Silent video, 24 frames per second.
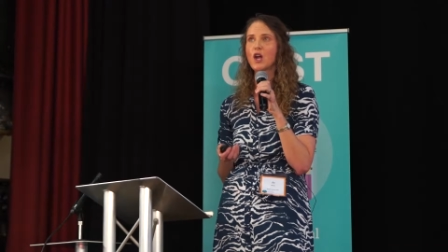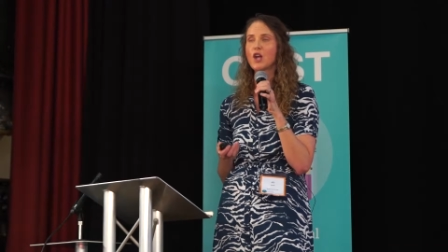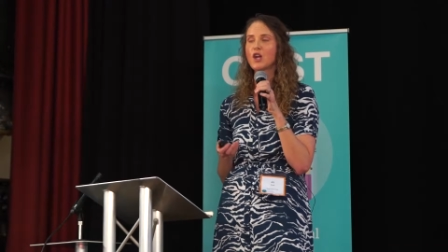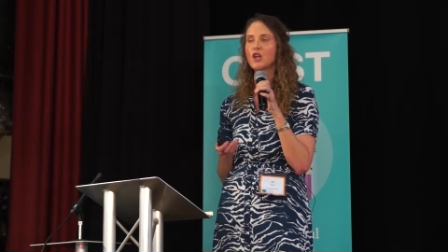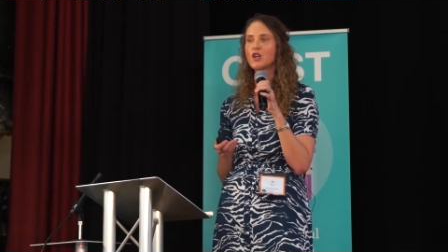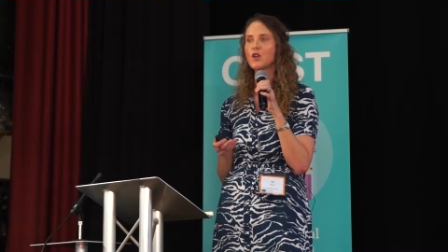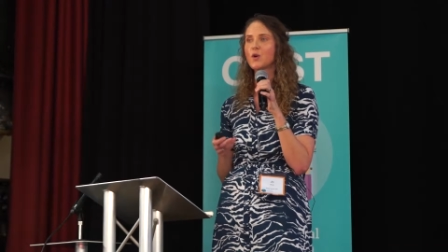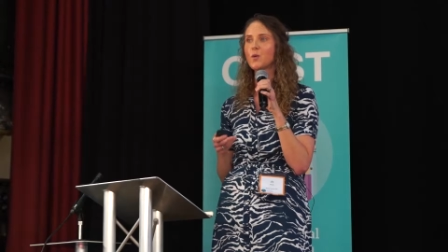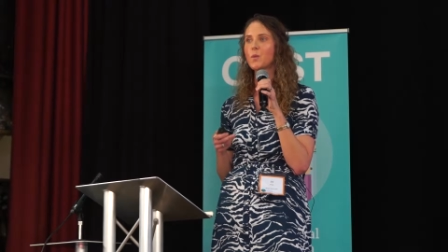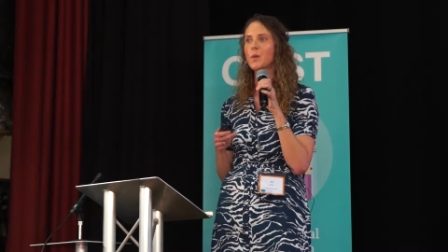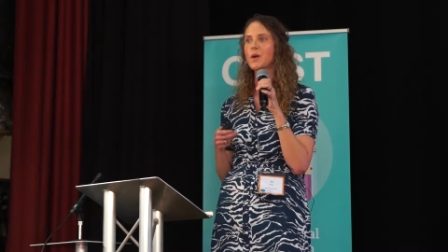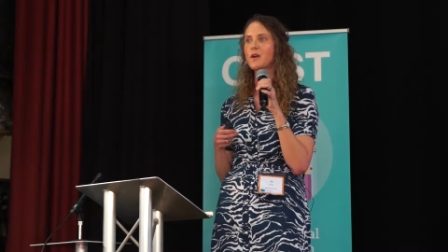
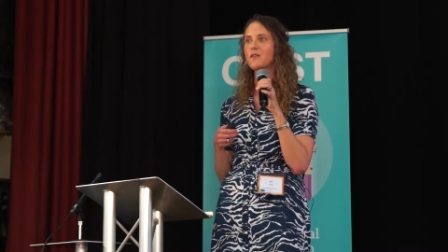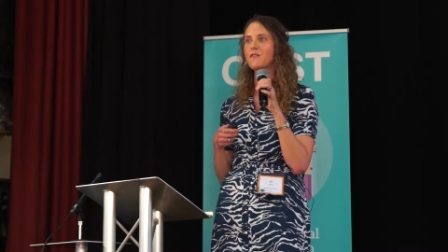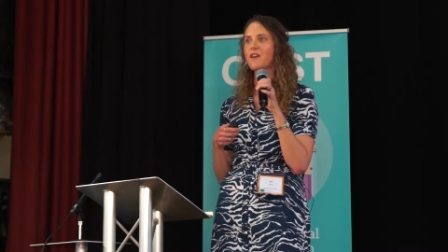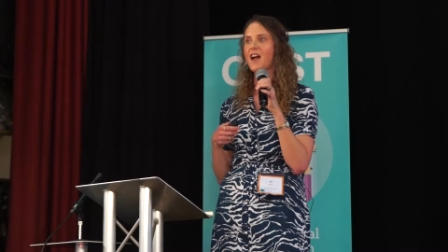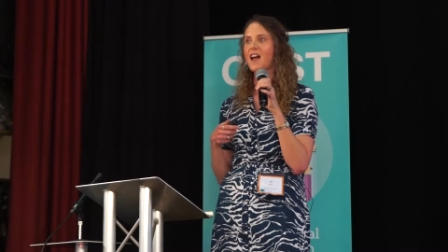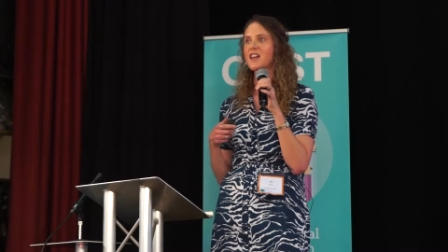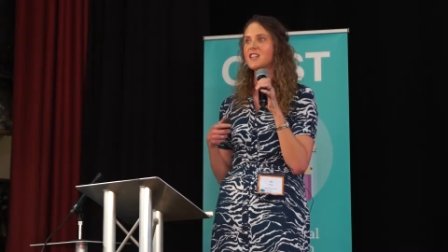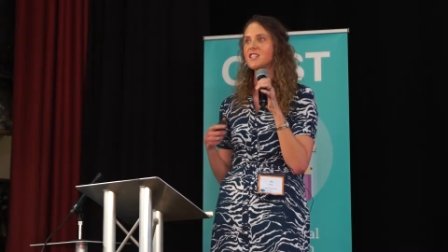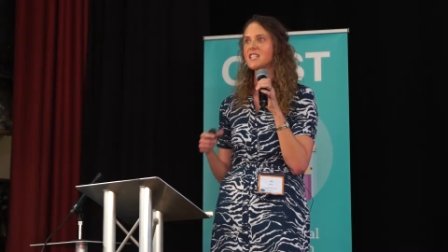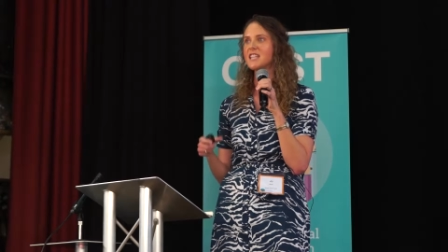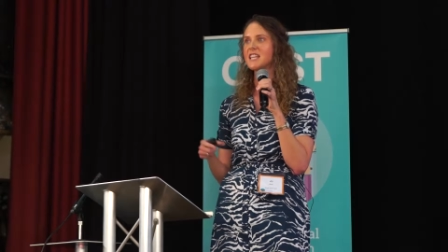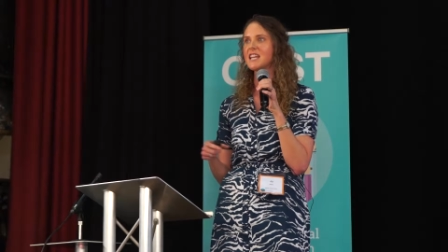you know,
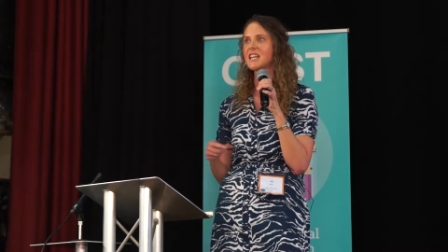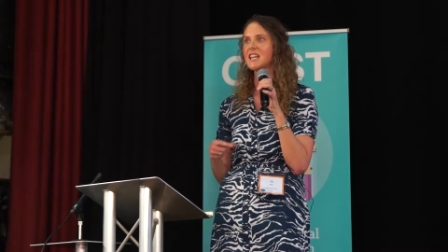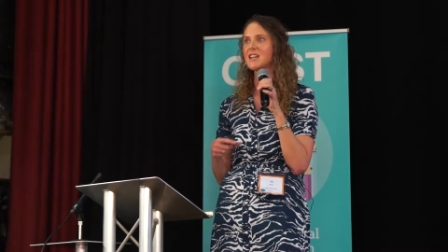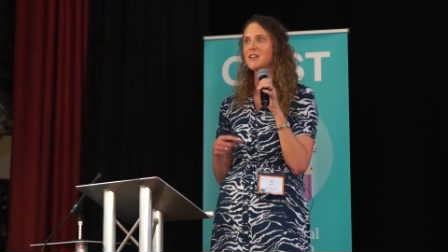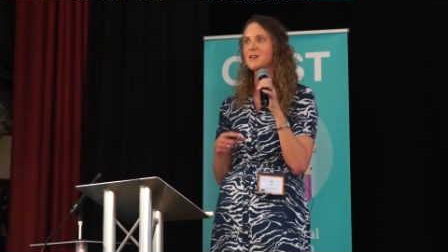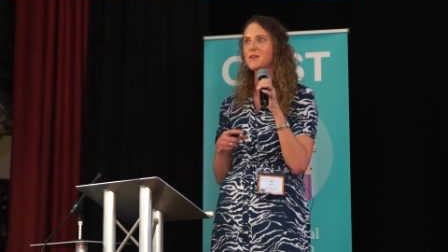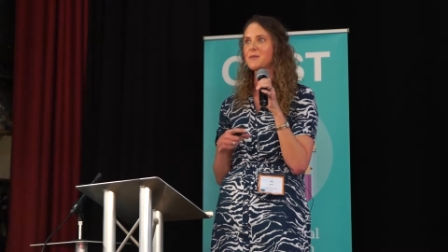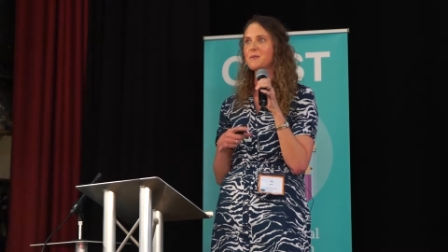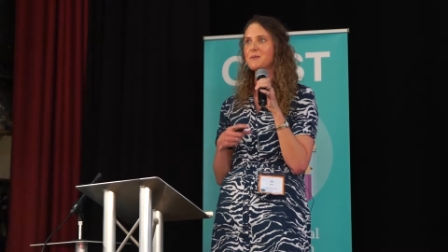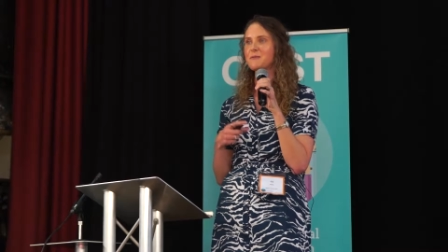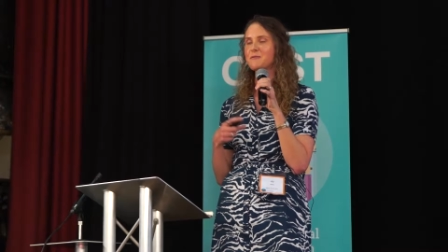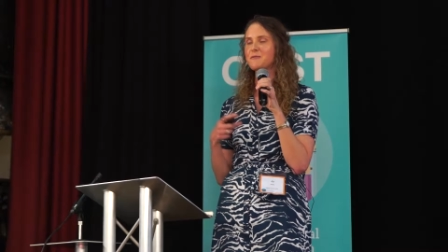
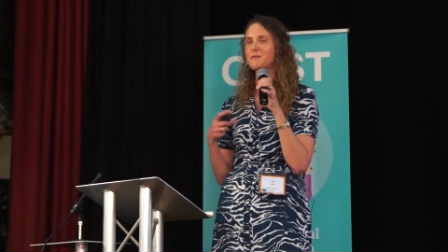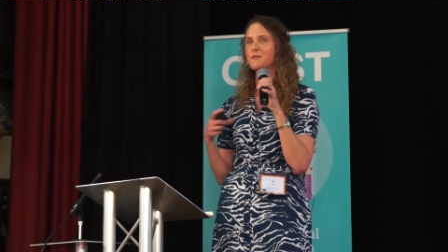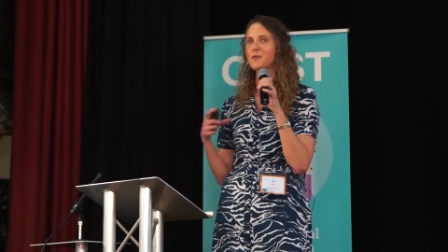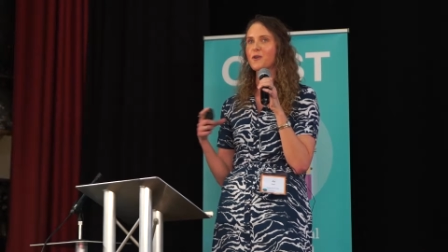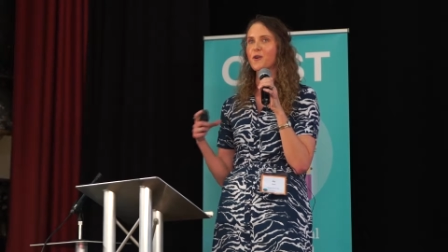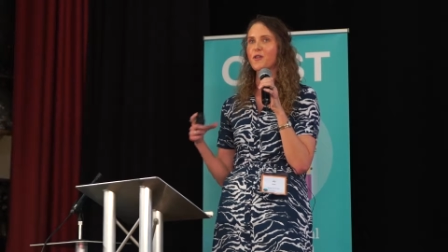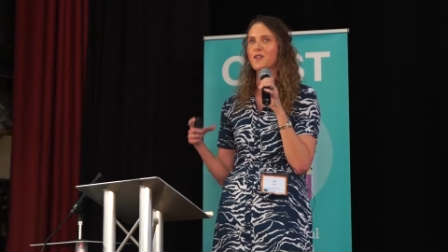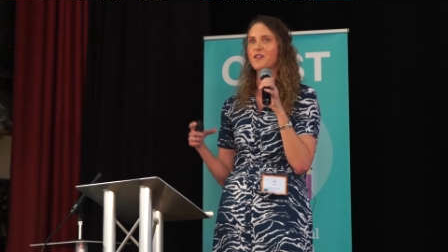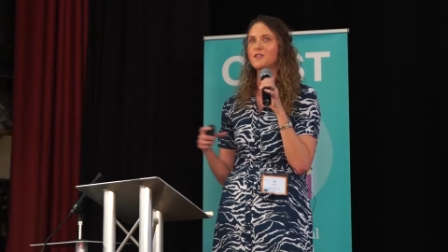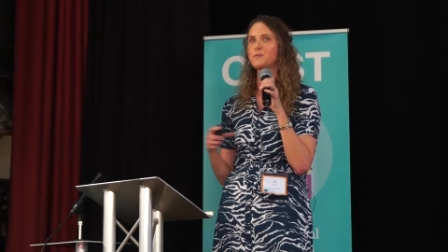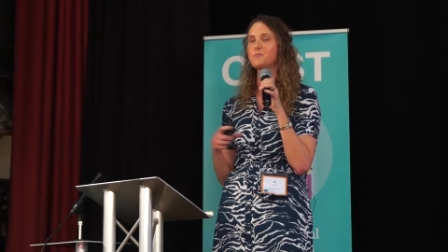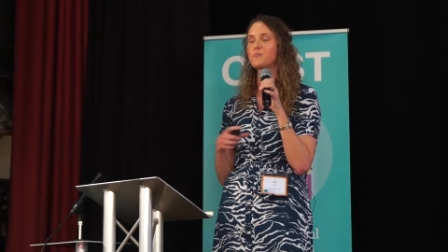we've
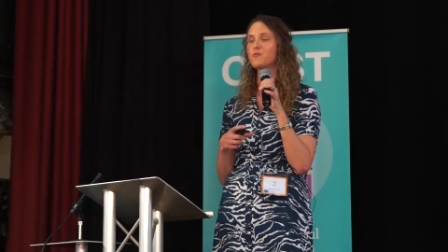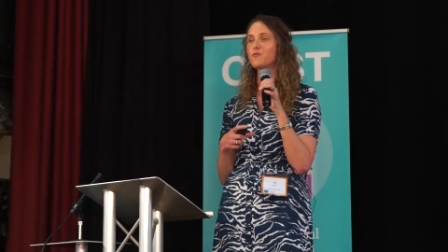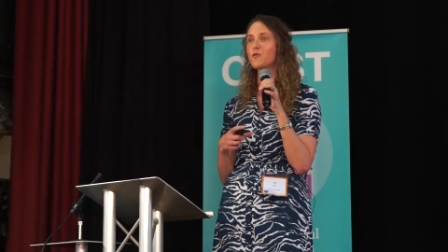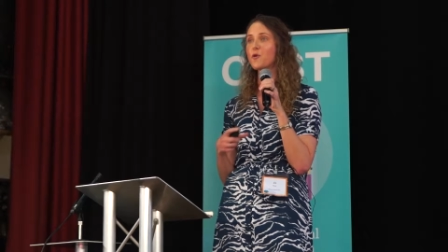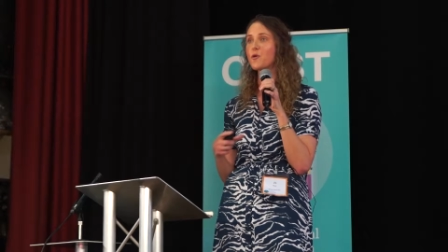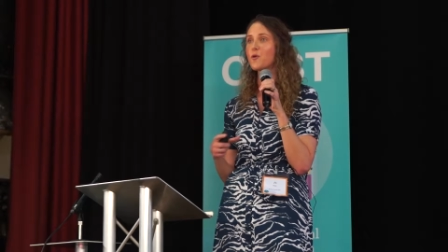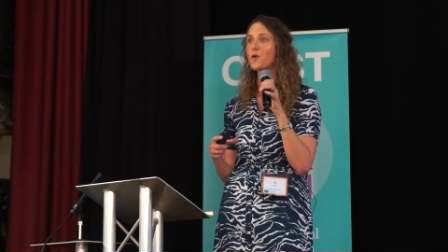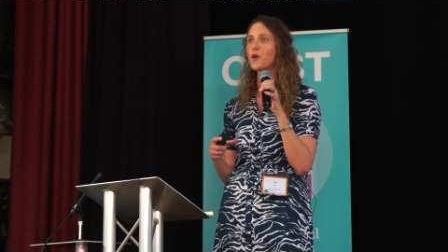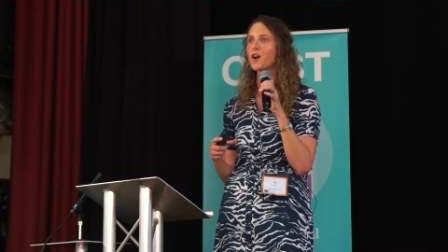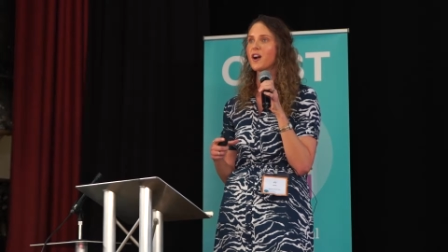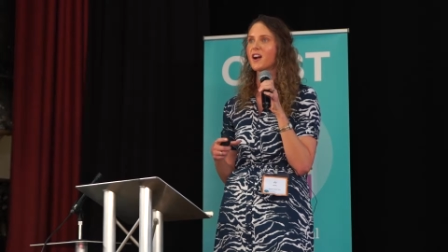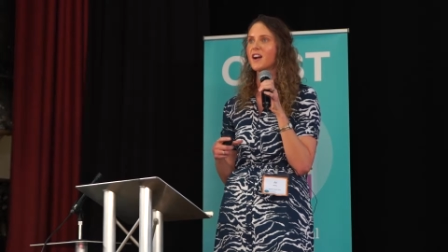got this
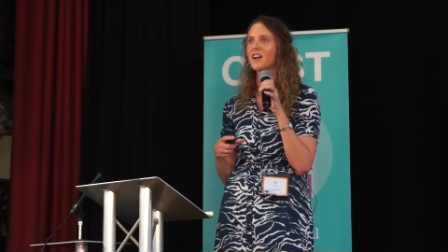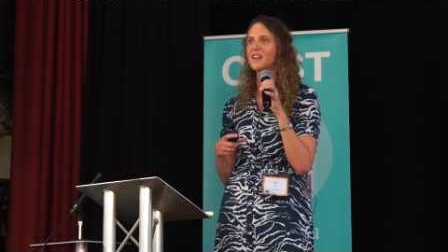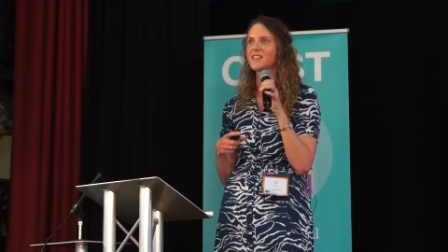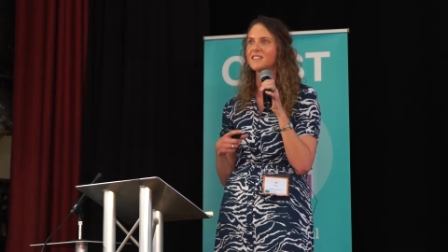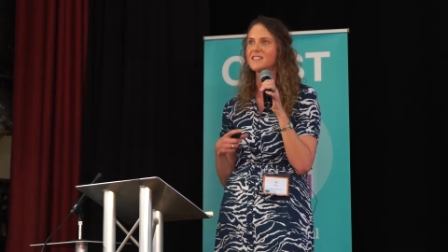broker